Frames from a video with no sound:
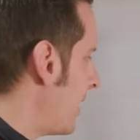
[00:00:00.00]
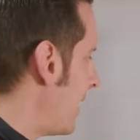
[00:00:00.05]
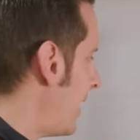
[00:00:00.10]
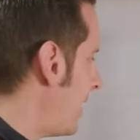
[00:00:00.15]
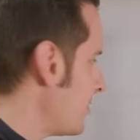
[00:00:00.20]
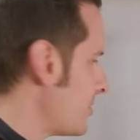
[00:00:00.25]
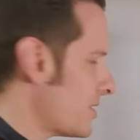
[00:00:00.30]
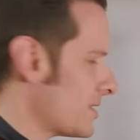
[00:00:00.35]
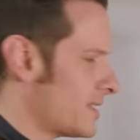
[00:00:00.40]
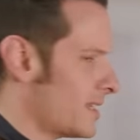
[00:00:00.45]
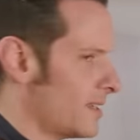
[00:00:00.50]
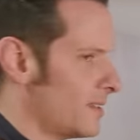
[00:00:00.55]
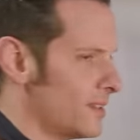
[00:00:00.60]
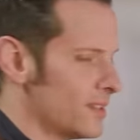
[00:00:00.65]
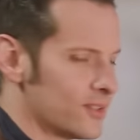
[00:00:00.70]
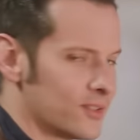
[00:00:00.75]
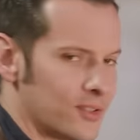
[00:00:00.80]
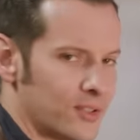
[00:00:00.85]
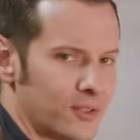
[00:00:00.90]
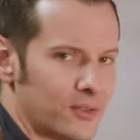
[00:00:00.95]
I'll just say
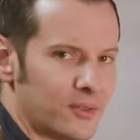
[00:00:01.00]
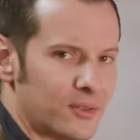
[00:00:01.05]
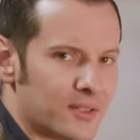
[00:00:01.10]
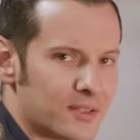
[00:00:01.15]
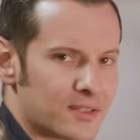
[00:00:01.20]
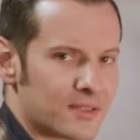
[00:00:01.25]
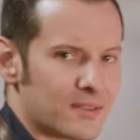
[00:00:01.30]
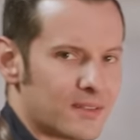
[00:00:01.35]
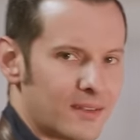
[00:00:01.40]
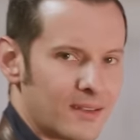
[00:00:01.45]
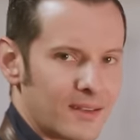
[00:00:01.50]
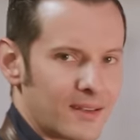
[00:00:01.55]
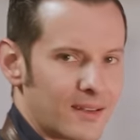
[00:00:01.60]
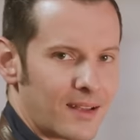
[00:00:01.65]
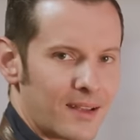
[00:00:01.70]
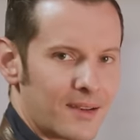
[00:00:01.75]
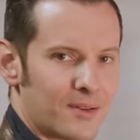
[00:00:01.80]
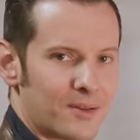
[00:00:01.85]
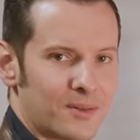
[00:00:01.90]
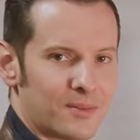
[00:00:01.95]
this too, because
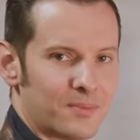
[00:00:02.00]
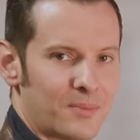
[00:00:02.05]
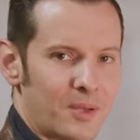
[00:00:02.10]
I know